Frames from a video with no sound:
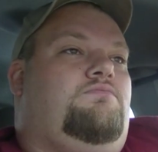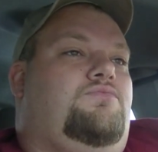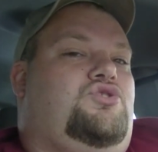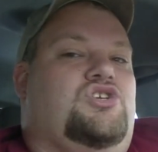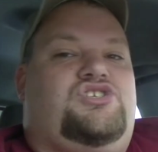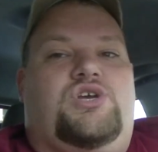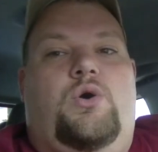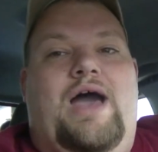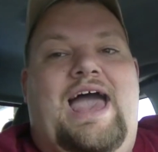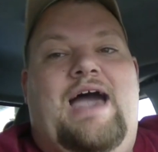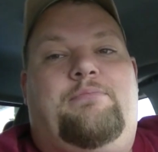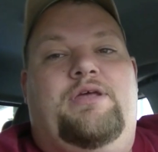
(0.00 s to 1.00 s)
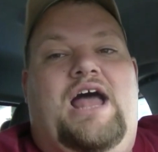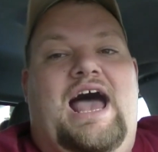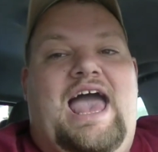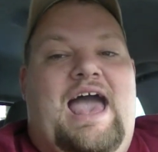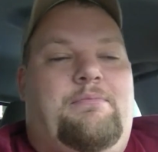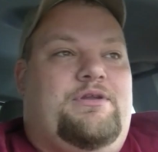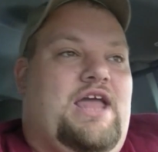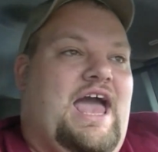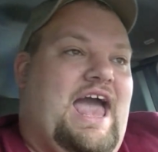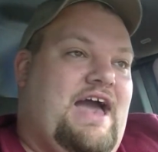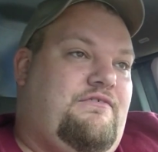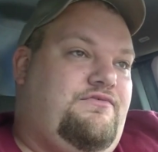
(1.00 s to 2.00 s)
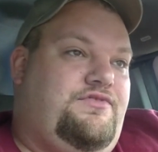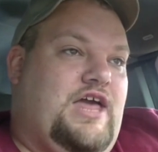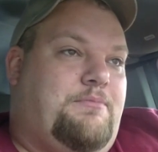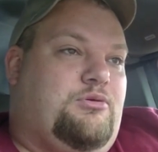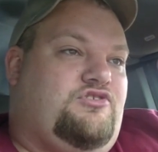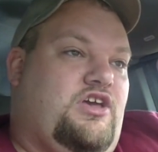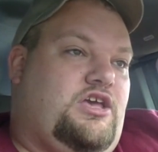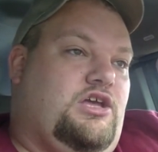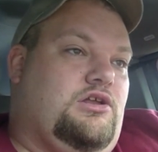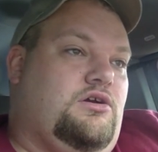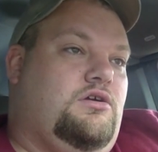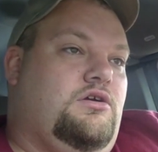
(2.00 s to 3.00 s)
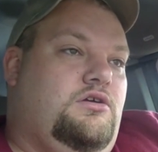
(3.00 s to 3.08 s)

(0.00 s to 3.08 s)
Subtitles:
Just so happened I happened to have that particular